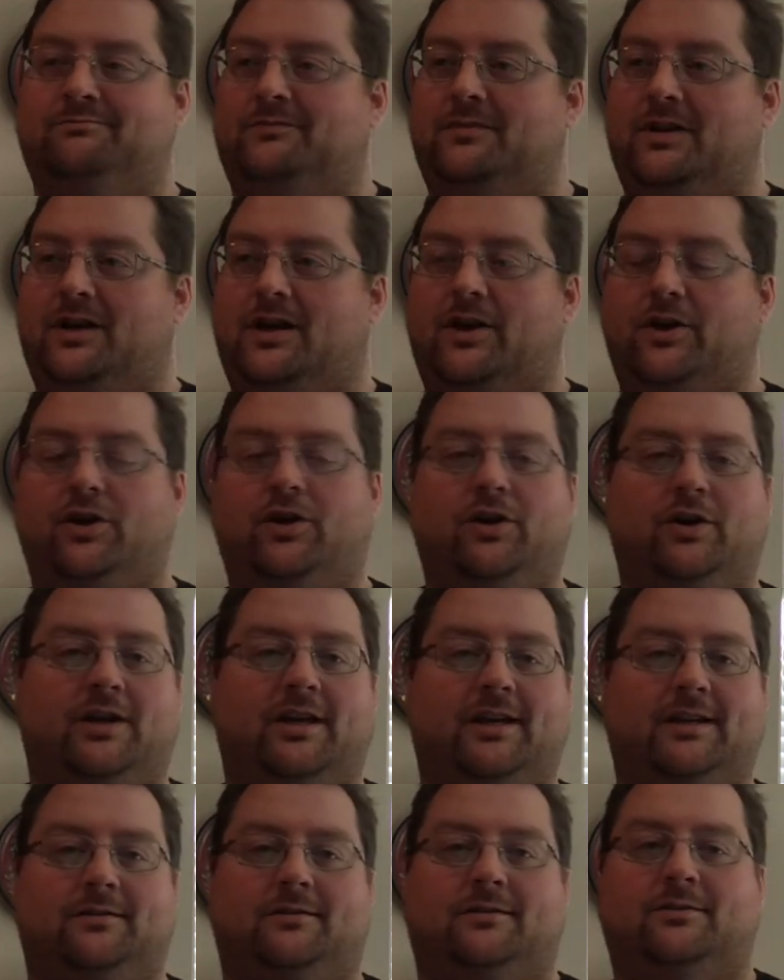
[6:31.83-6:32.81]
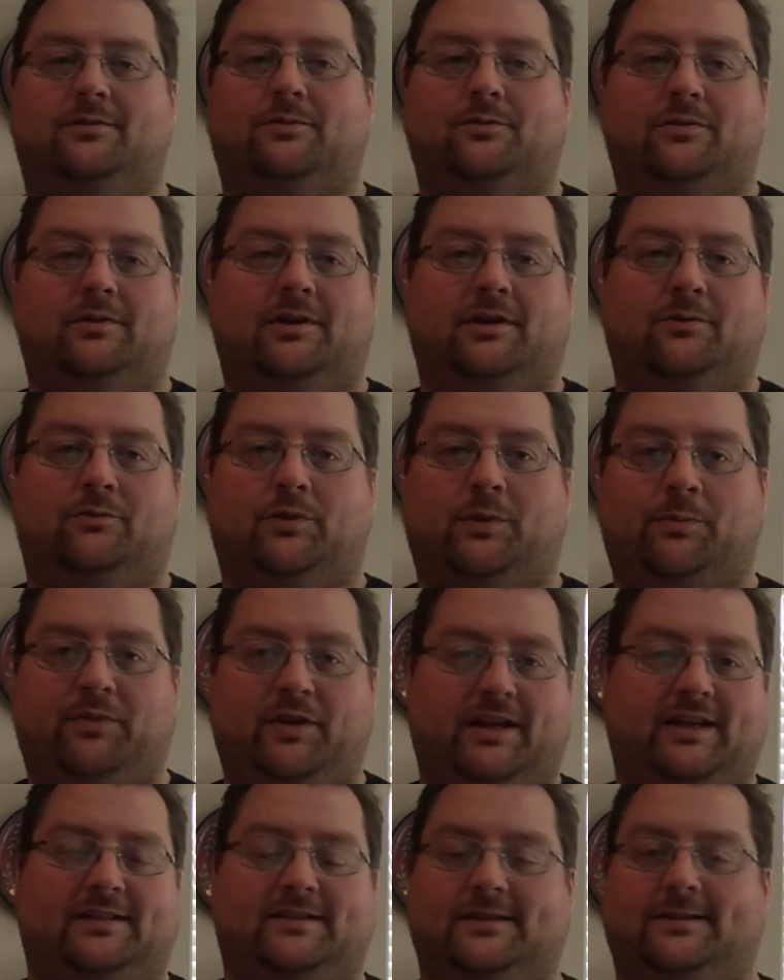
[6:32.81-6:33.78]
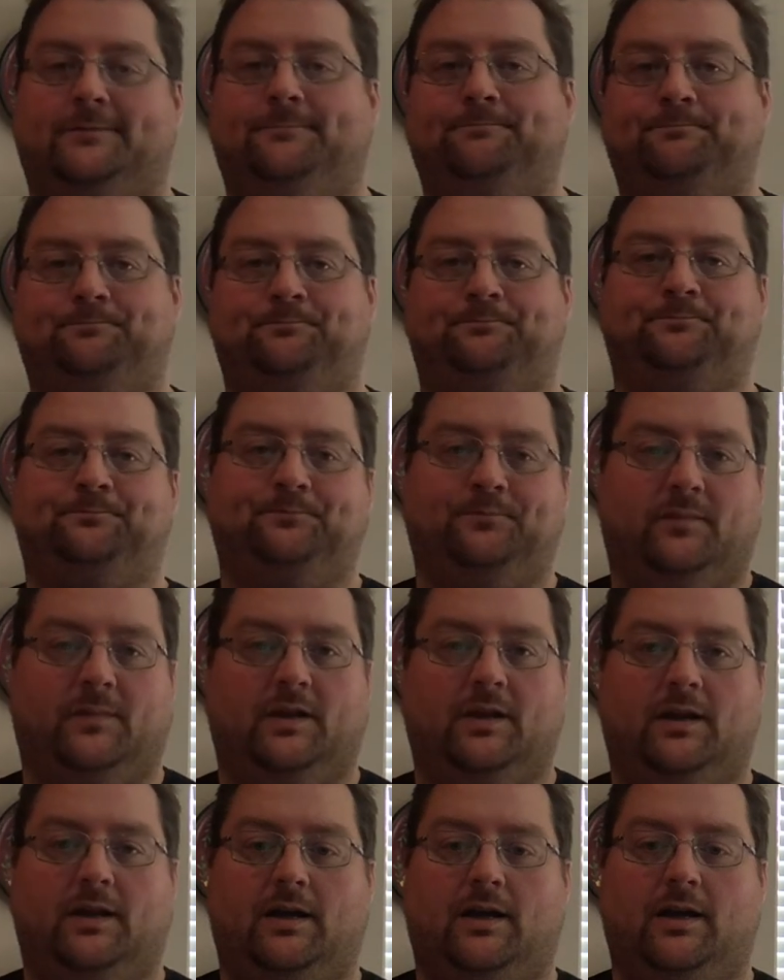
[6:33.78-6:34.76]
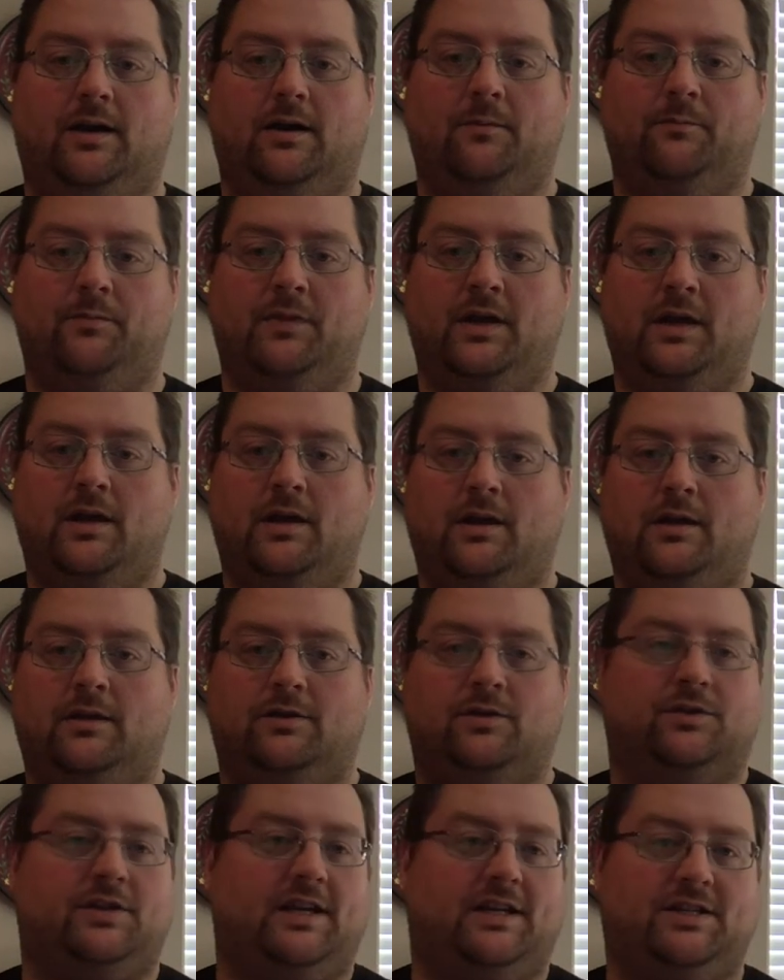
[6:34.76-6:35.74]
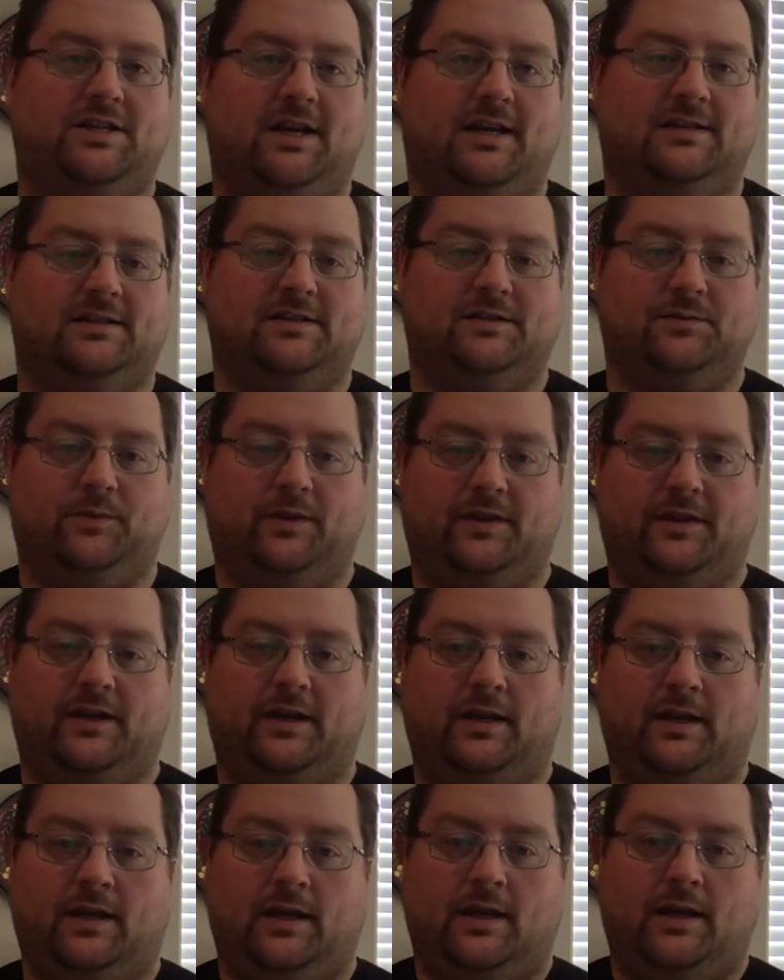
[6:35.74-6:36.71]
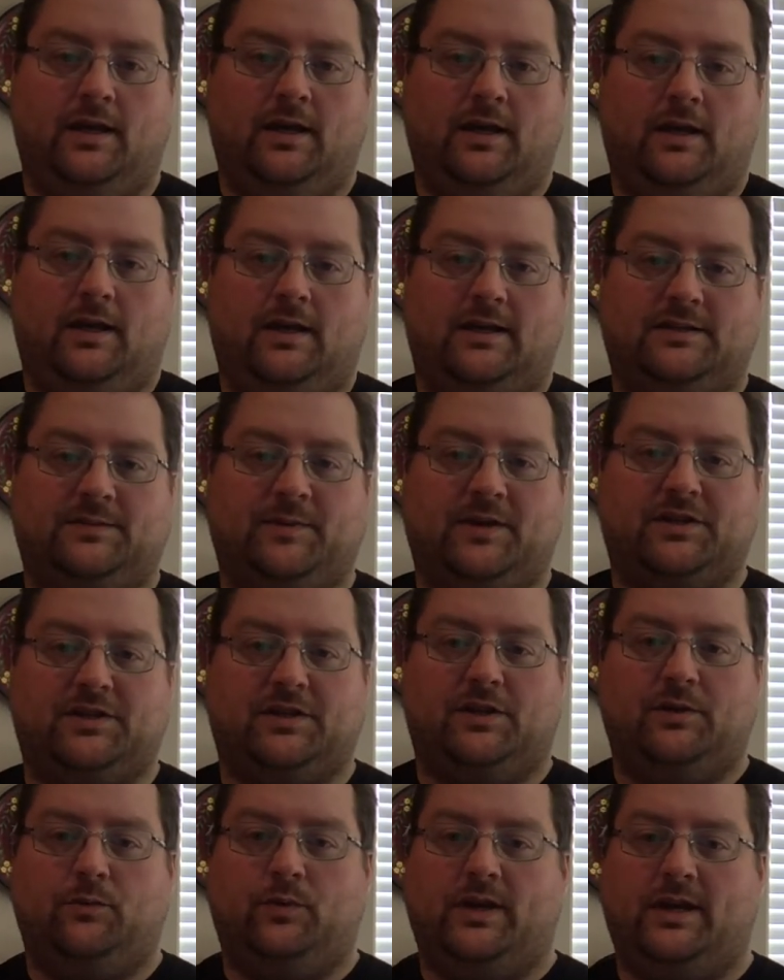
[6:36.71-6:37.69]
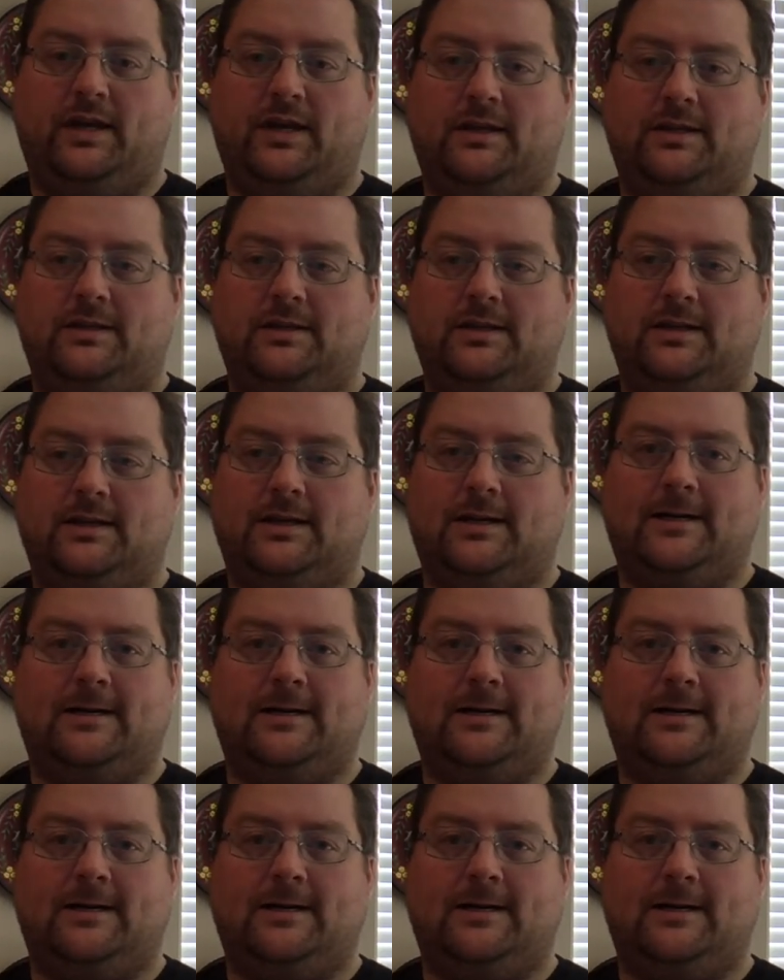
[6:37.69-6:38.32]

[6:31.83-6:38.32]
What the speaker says: unhook it, replace it. Don't take chances with it, especially when,